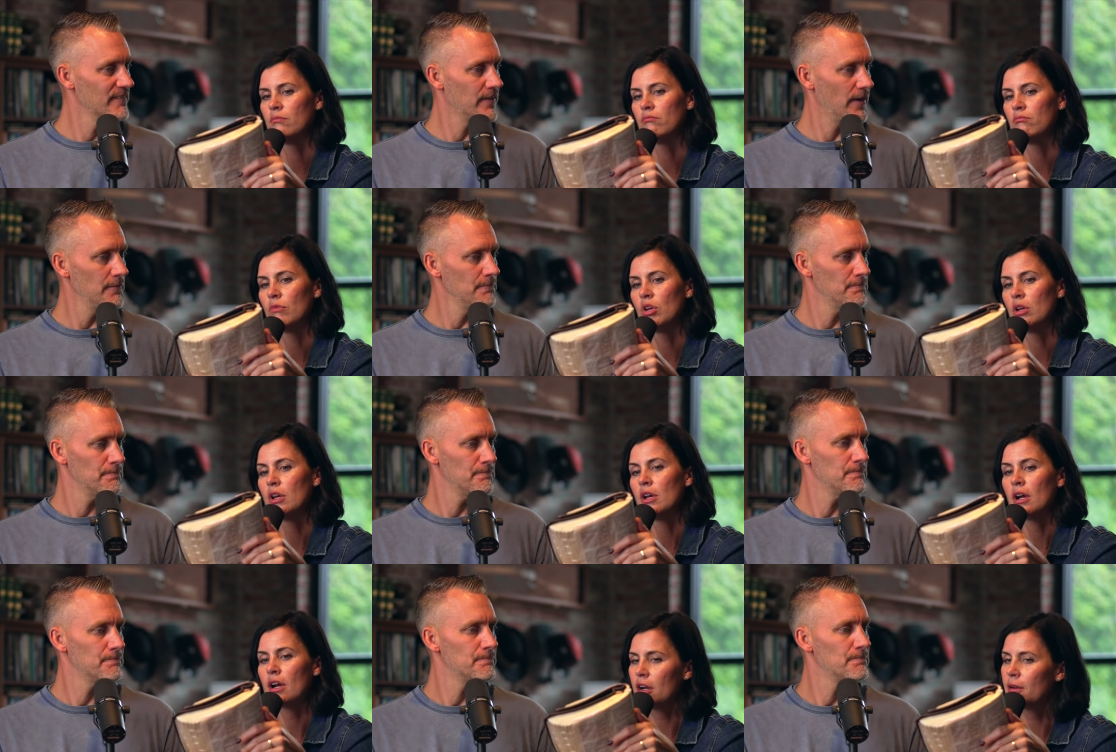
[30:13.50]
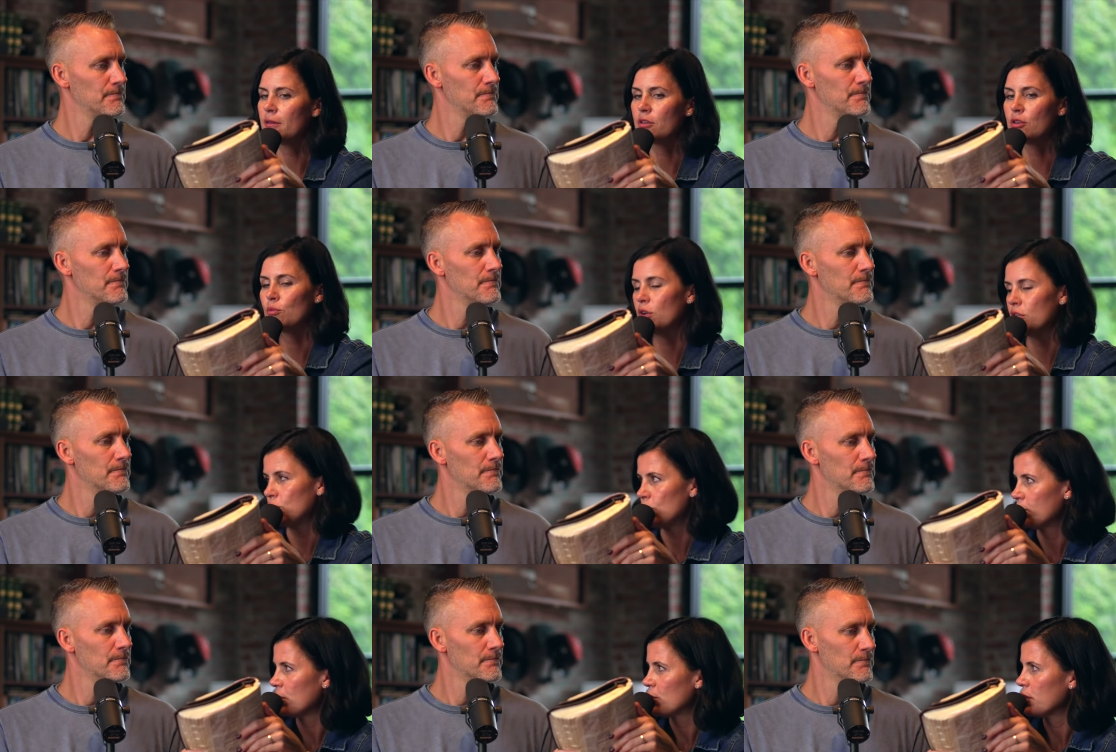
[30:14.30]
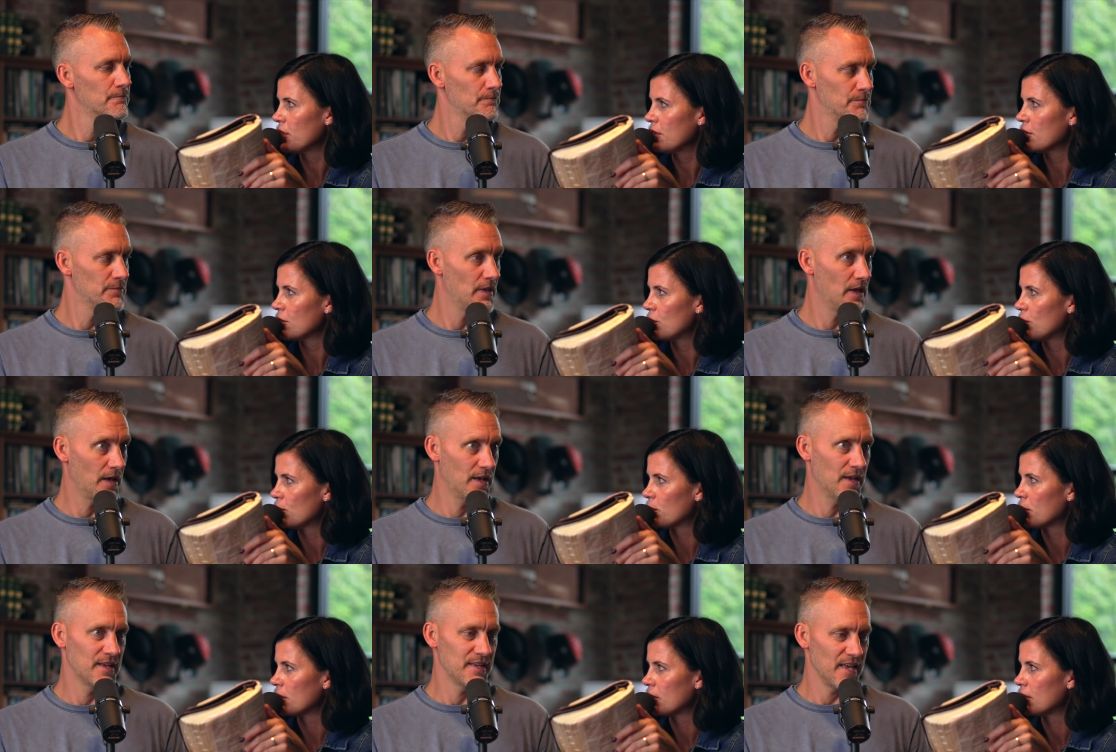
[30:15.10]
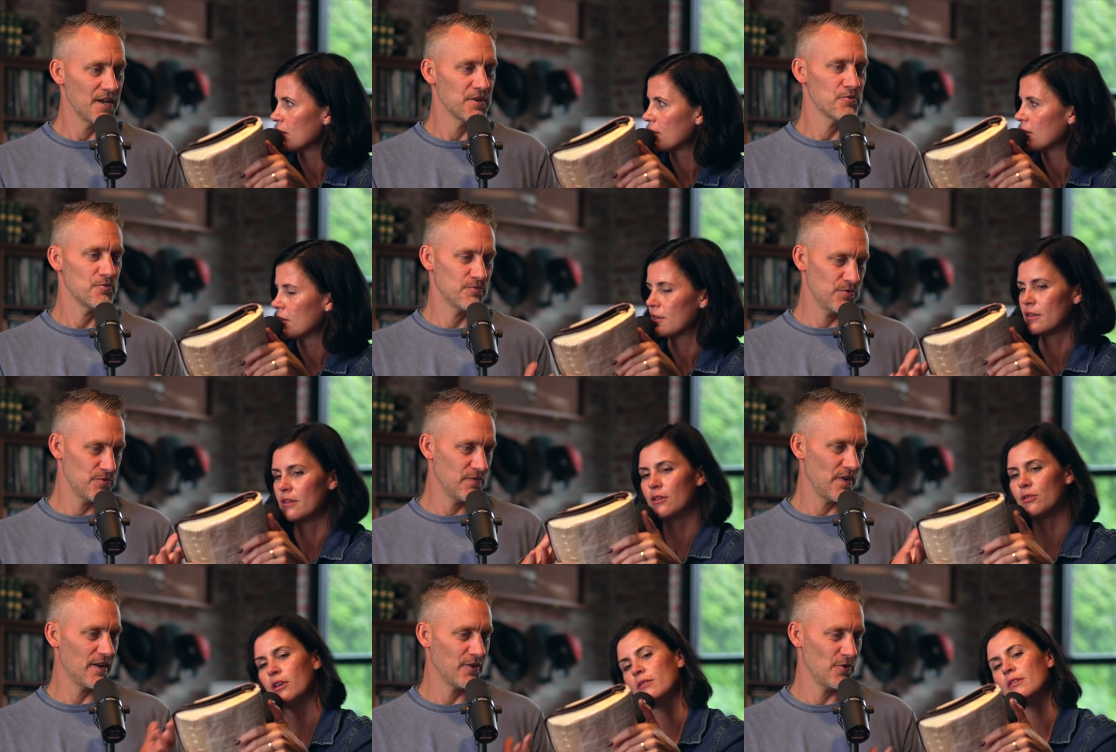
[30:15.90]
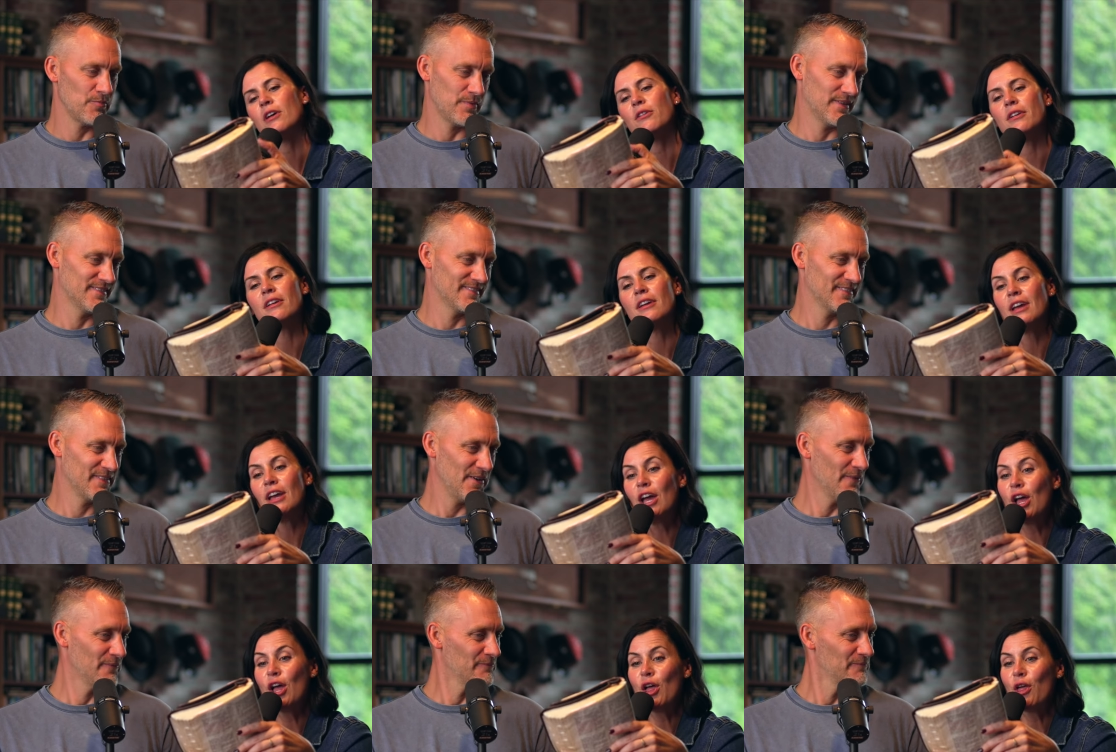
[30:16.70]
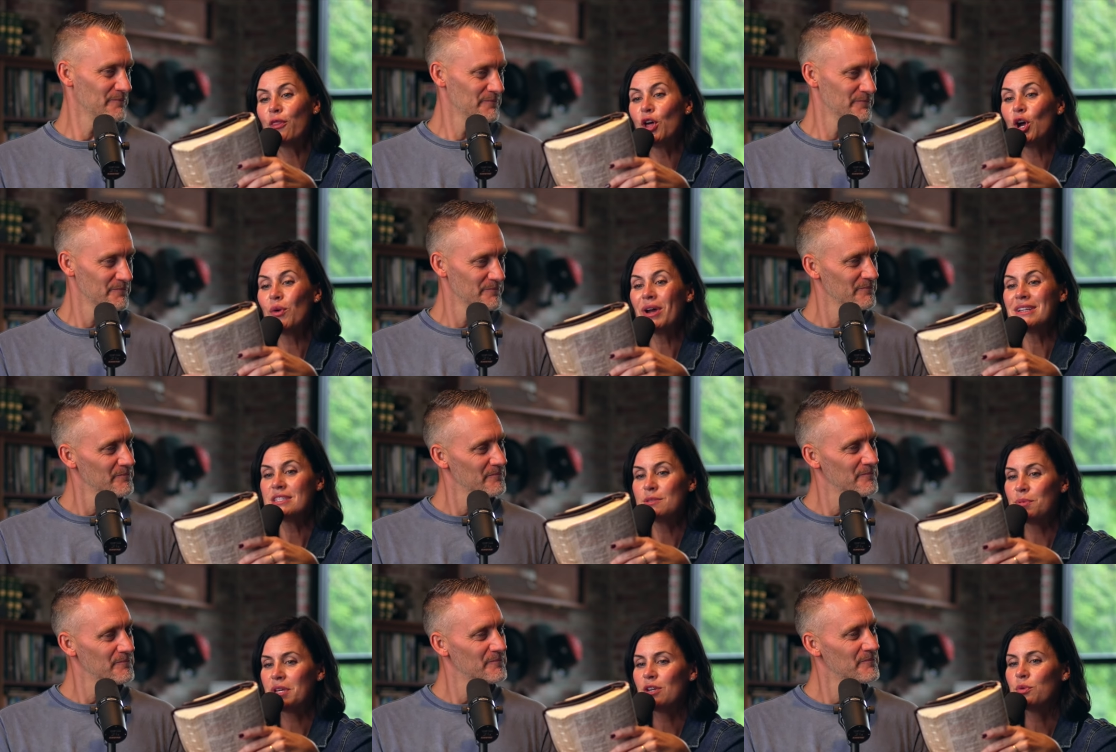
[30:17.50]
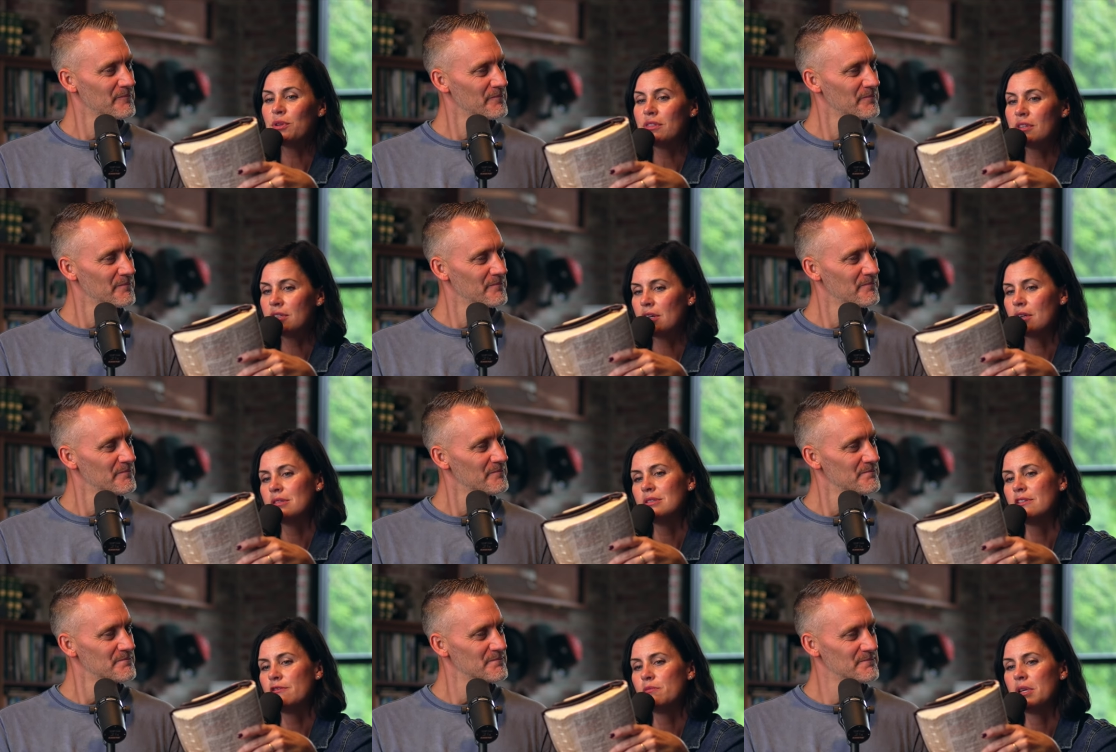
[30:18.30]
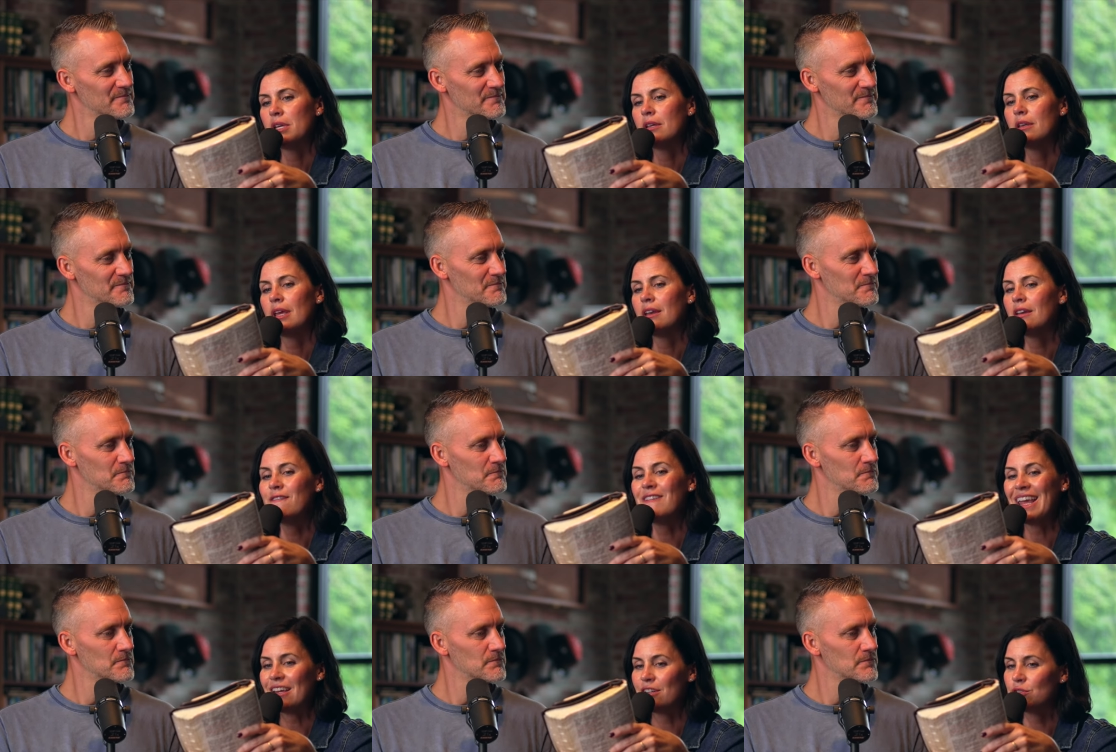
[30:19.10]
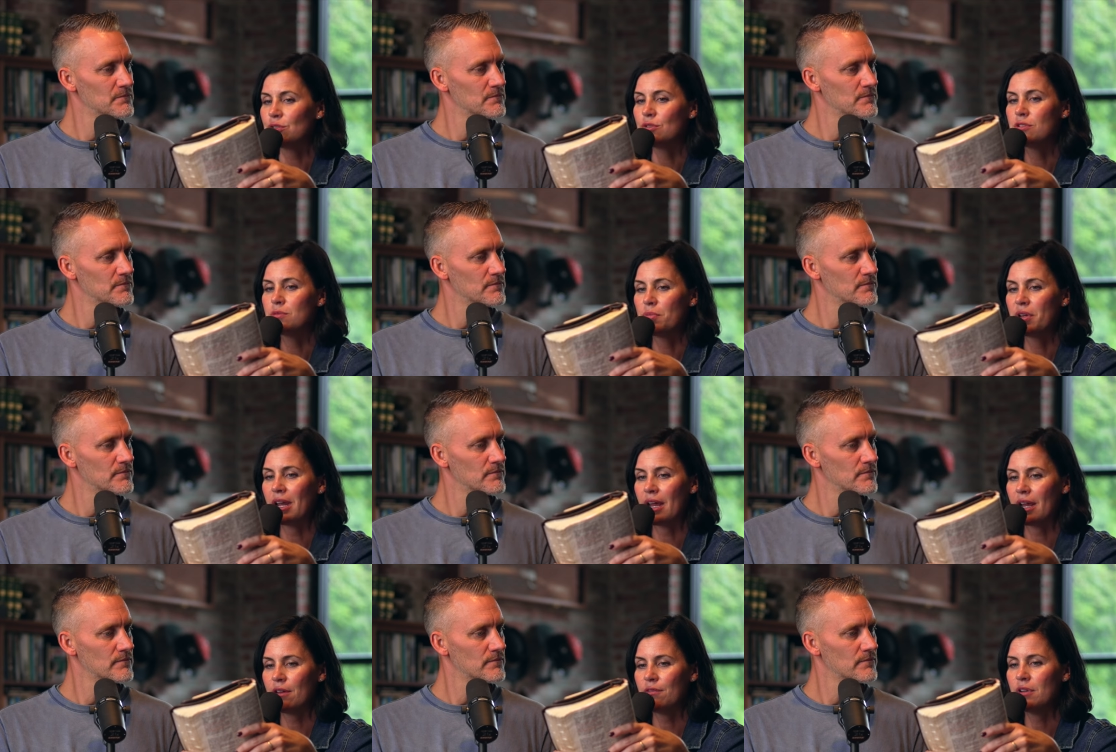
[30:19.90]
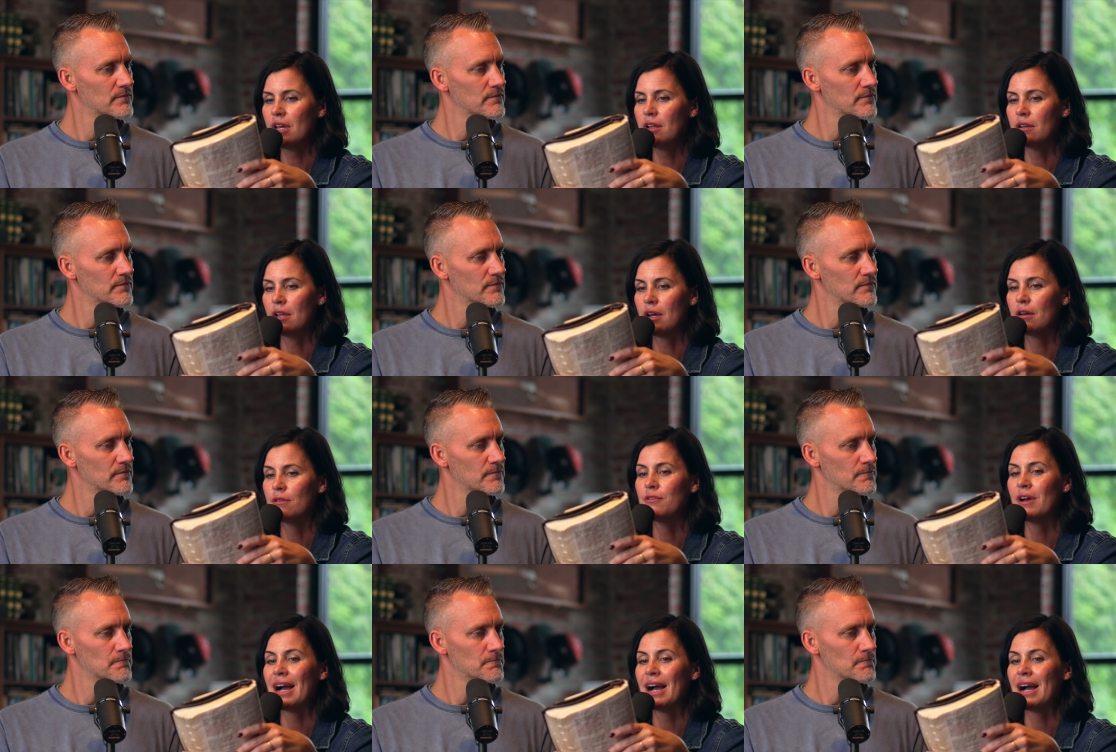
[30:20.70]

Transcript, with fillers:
Speaker 1: Okay.
Speaker 2: All right. Wait, do you want me to read it, or
Speaker 1: do you want to read it? Yeah, you, you
Speaker 2: got okay. it open. Right. Go. Though I speak with the tongues of men and of angels, but have not love,